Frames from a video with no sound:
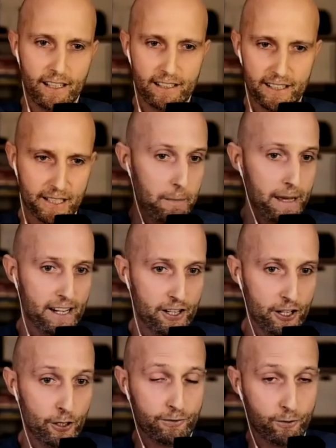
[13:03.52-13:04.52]
and at the minute
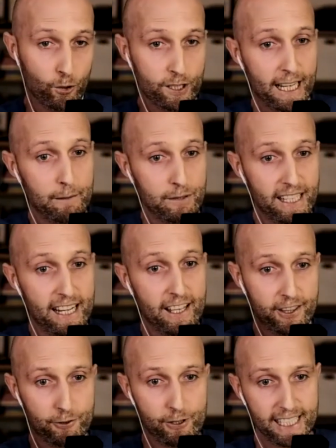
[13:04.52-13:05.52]
now it's four times a day
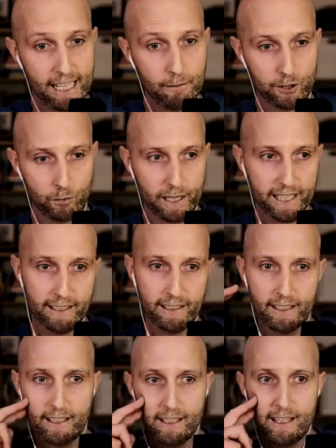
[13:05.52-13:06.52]
three times a week
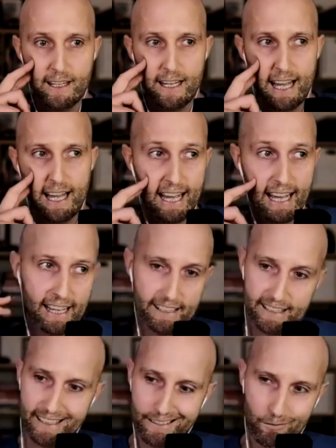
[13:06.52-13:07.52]

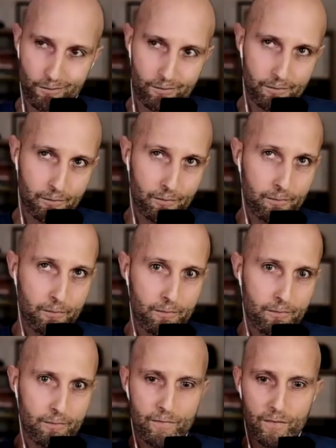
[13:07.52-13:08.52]
and
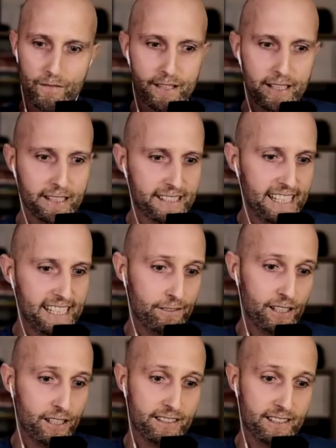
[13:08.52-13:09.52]
the date of
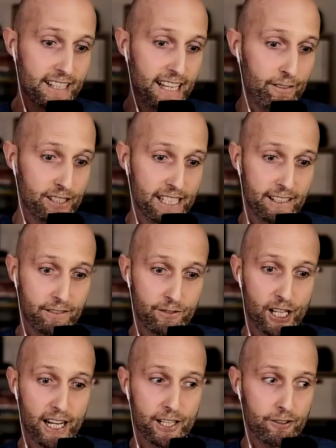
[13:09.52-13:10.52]
this is the 17th of
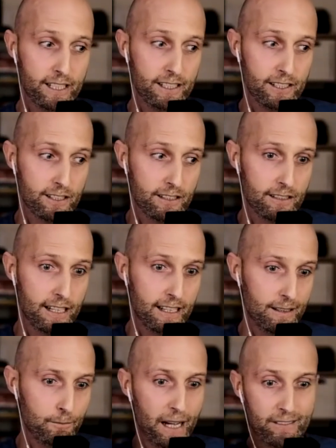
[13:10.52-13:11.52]
january
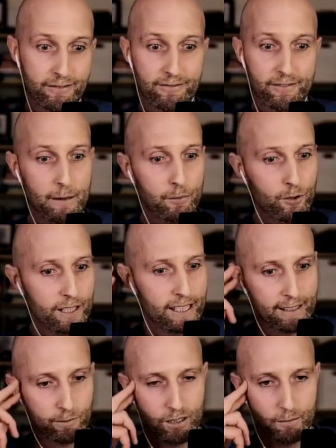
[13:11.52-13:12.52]
uh, by February,
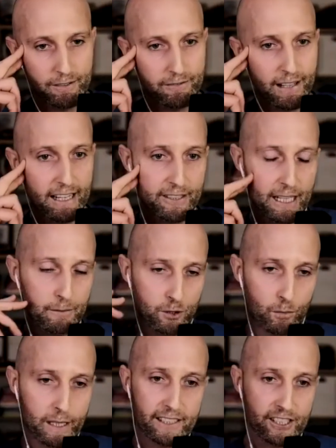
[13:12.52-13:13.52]
it will be five times a
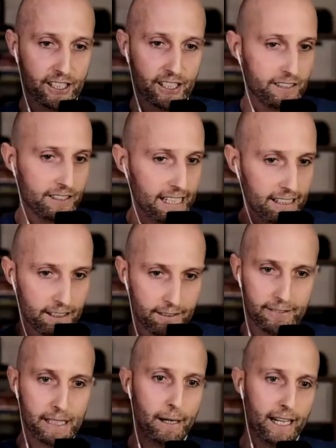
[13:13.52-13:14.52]
week, just seeing the
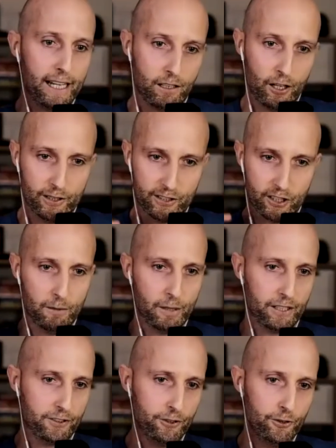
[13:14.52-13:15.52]
feedback, how it's
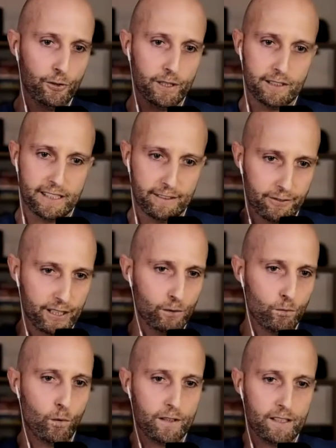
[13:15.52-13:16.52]
coming through, and different, you know,